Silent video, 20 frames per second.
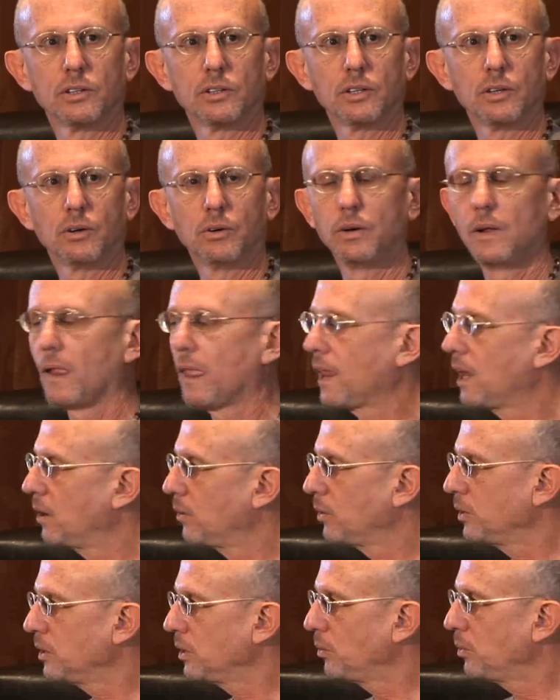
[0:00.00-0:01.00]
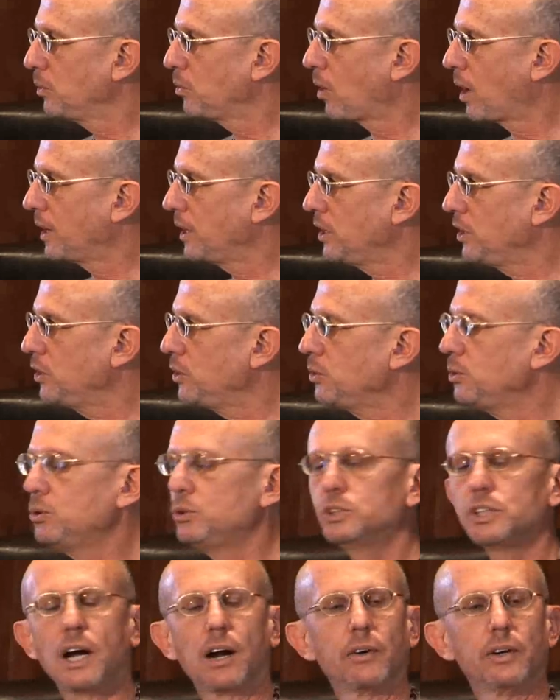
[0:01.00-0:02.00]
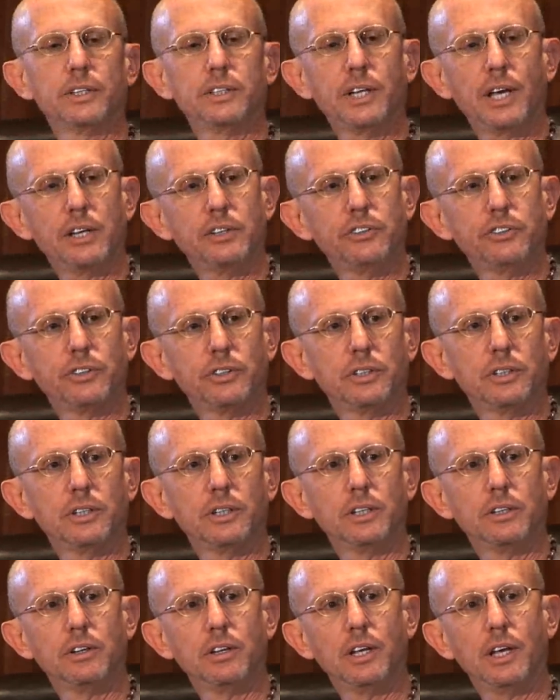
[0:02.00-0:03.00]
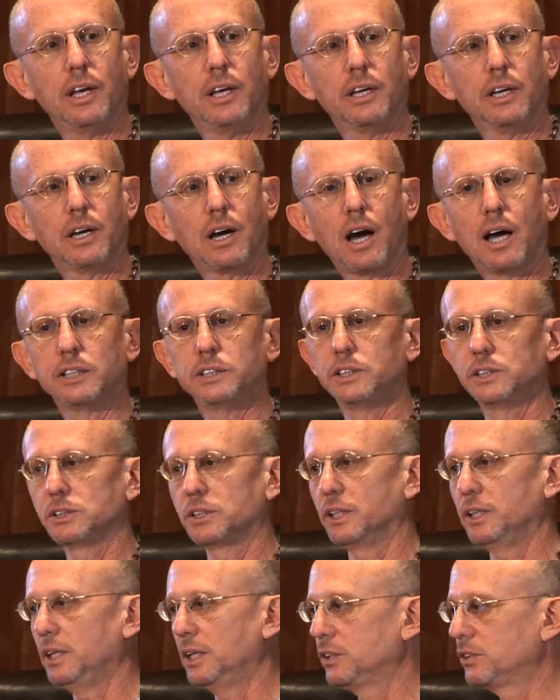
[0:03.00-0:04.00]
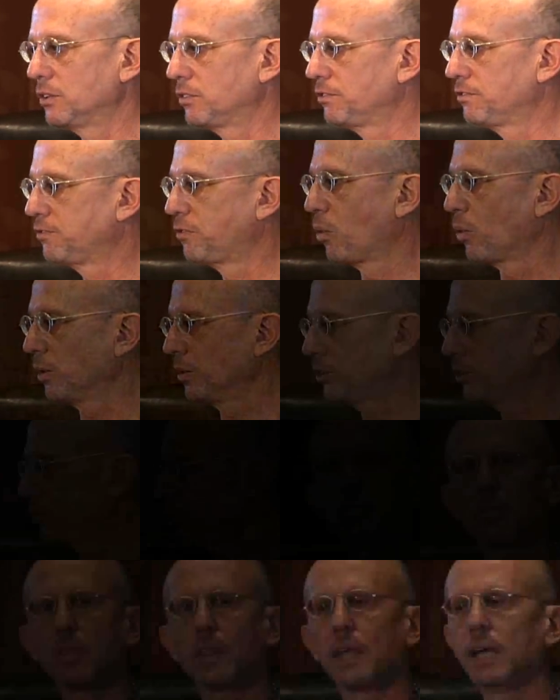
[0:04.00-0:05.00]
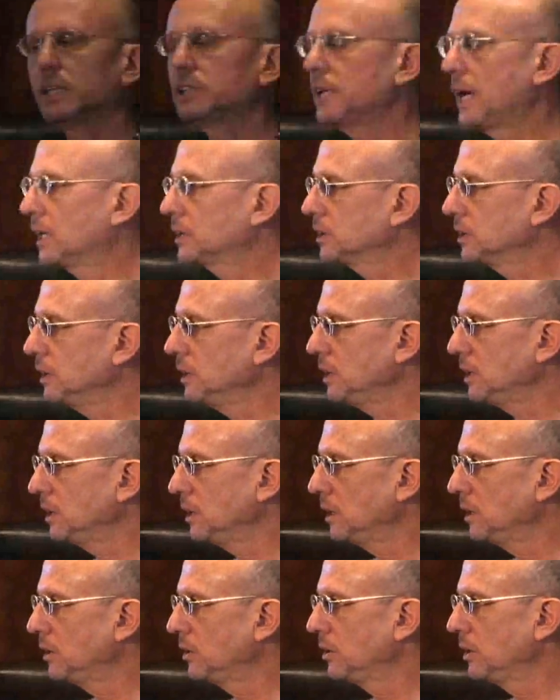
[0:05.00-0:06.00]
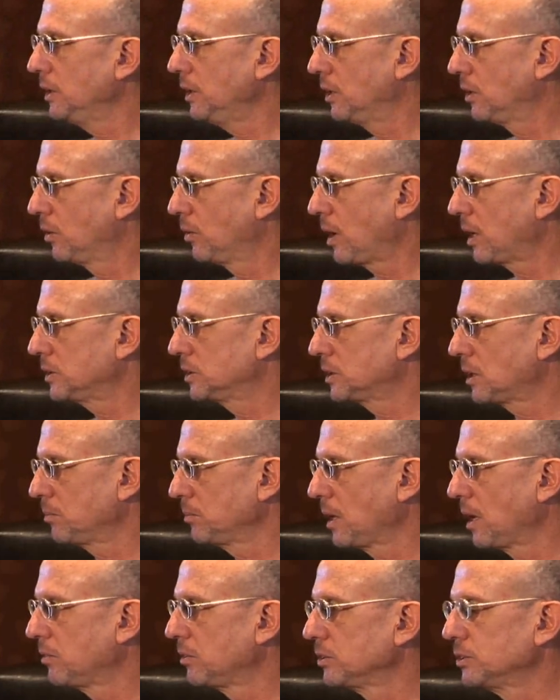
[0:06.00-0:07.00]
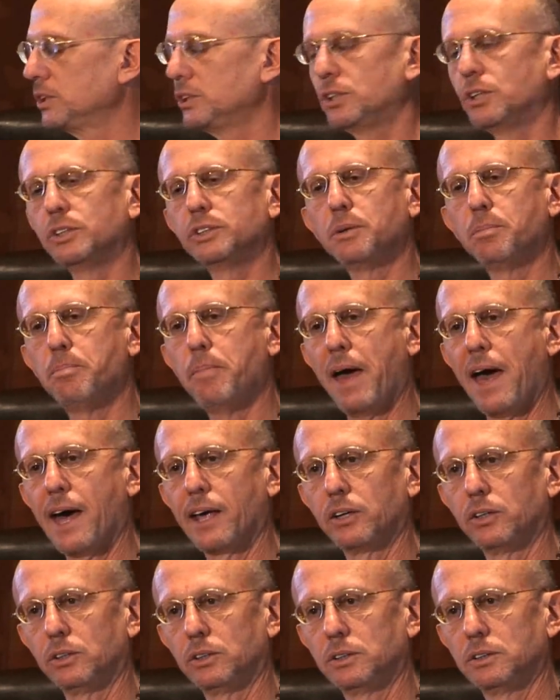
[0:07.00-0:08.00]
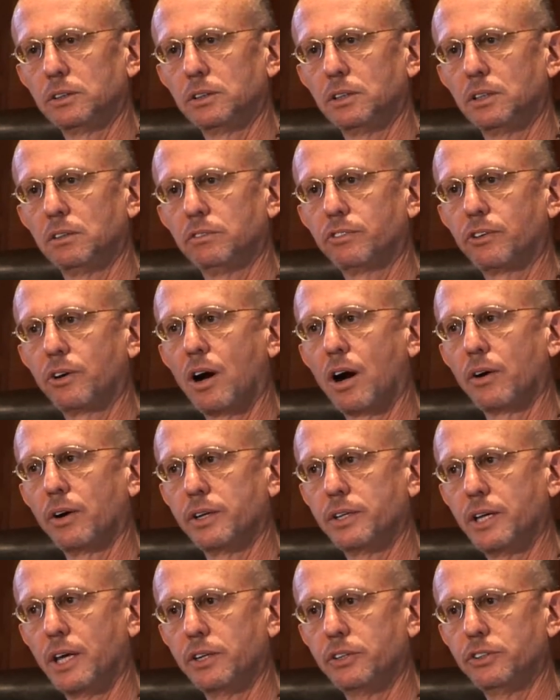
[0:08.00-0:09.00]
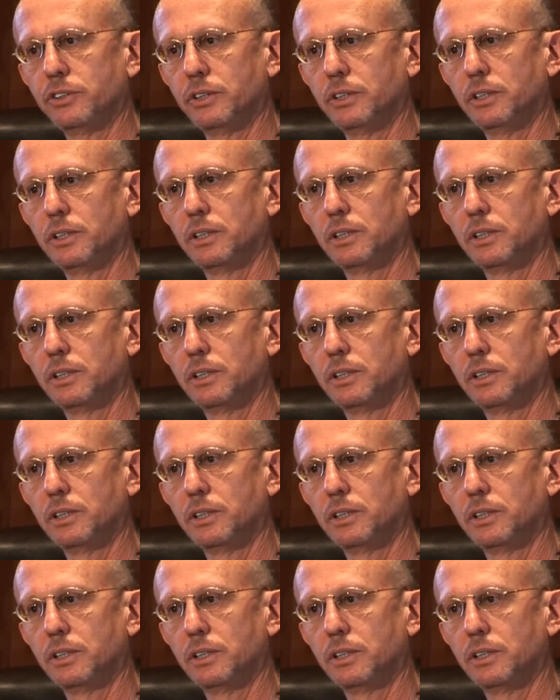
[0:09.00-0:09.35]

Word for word: So we want to use our attention consciously. It's a force. It's actually, there, you know, on some levels, there's a battle for our attention.